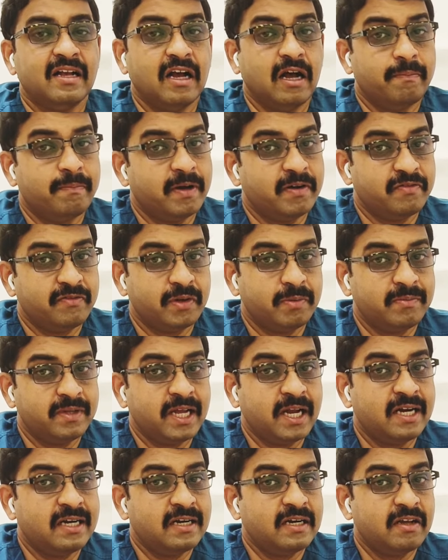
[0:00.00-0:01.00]
Apart from
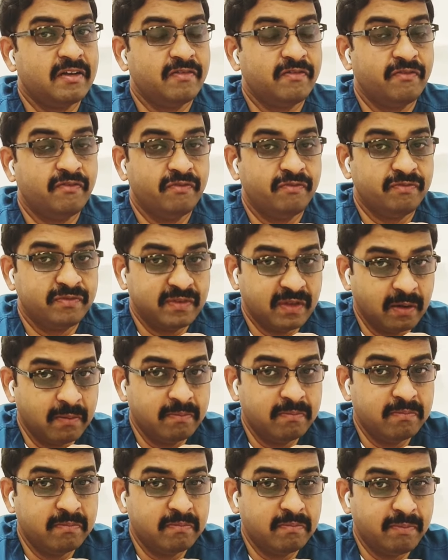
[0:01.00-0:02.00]
that,
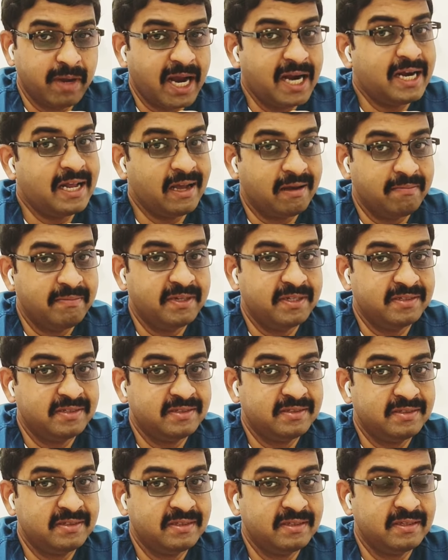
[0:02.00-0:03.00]
some bad
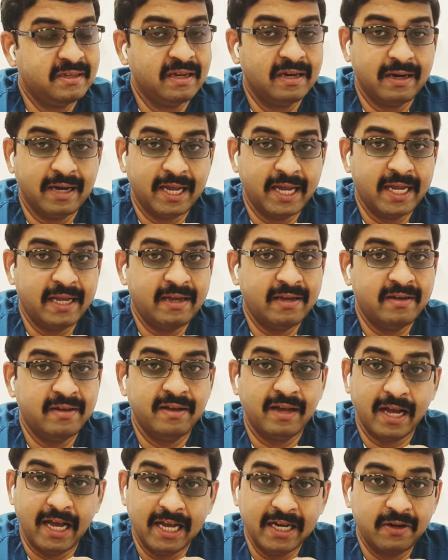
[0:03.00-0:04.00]
habits like
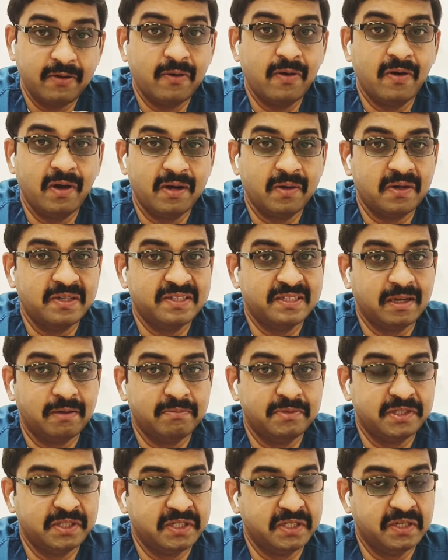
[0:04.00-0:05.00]
alcohol
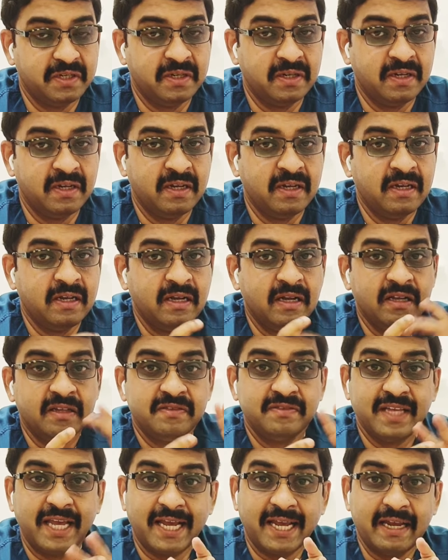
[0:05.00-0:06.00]
consumption,
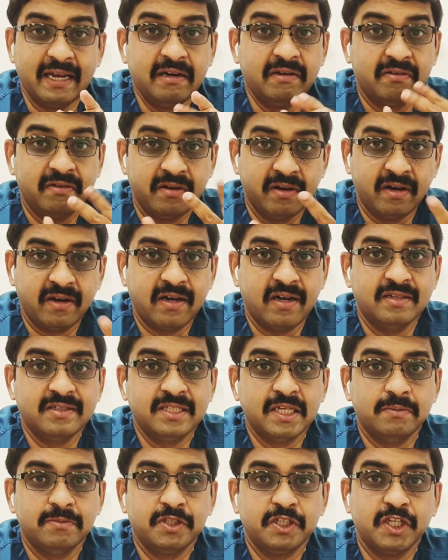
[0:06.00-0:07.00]
second drug
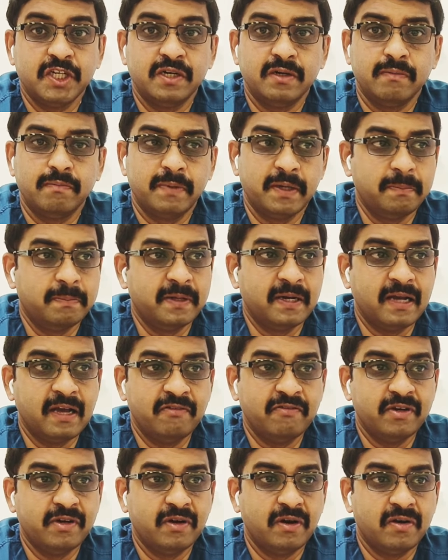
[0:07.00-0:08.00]
consumption, people
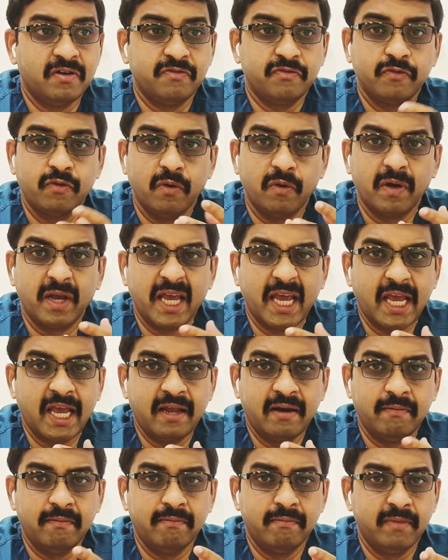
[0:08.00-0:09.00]
have a lot of
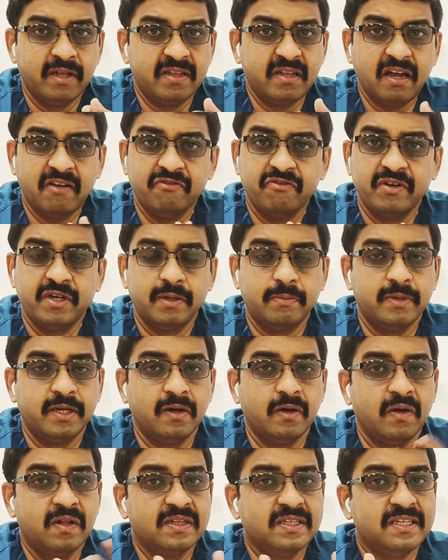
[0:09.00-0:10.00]
cocaine, methamphetamine,
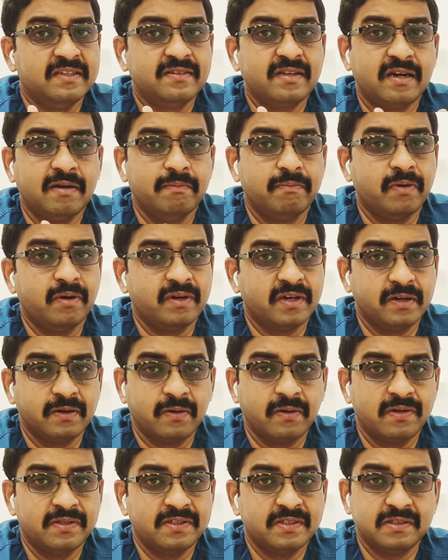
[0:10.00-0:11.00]
all these are important
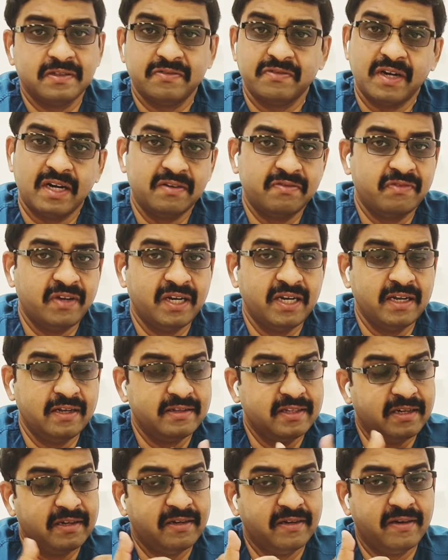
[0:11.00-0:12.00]
causes of heart failure
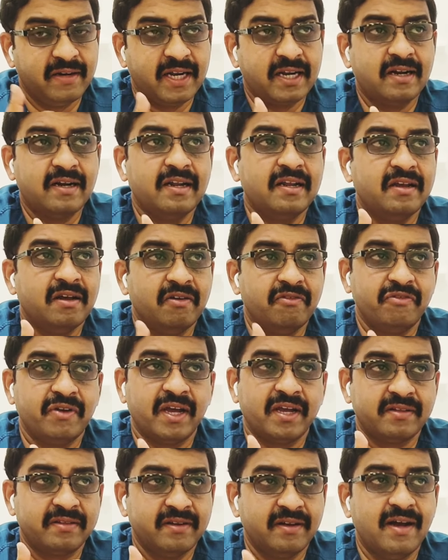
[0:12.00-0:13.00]
that directly
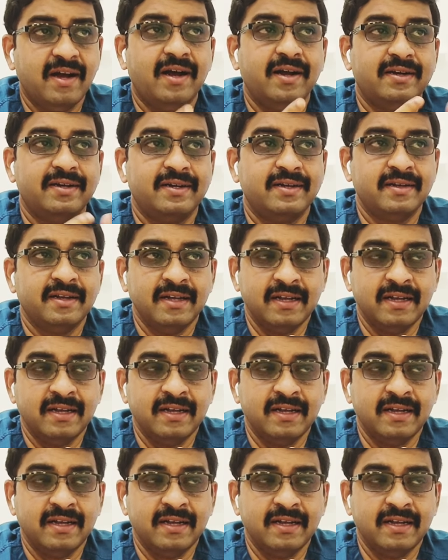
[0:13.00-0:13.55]
affect the heart.